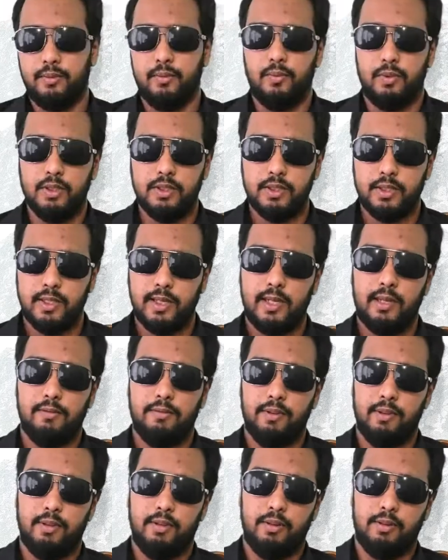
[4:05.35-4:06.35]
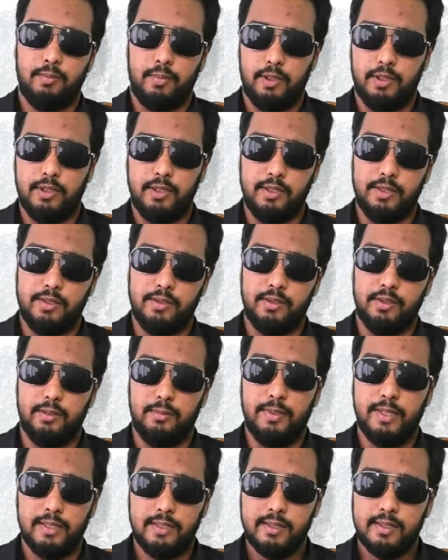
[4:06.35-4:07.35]
Once you have your potting soil
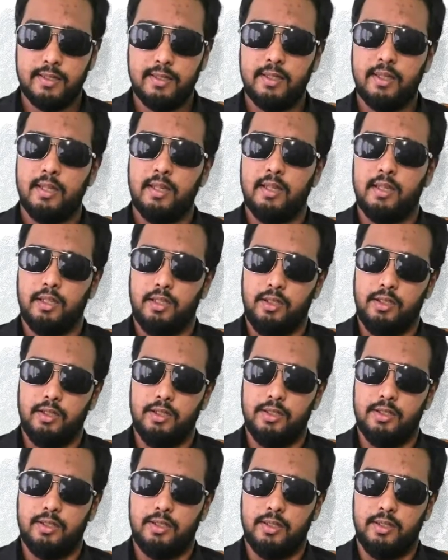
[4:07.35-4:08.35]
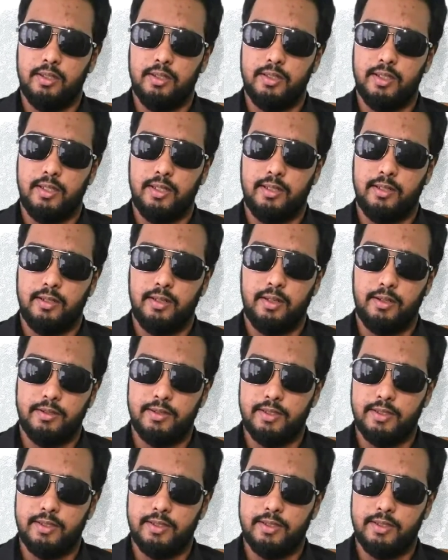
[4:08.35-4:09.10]
mixed, you're just going to take it out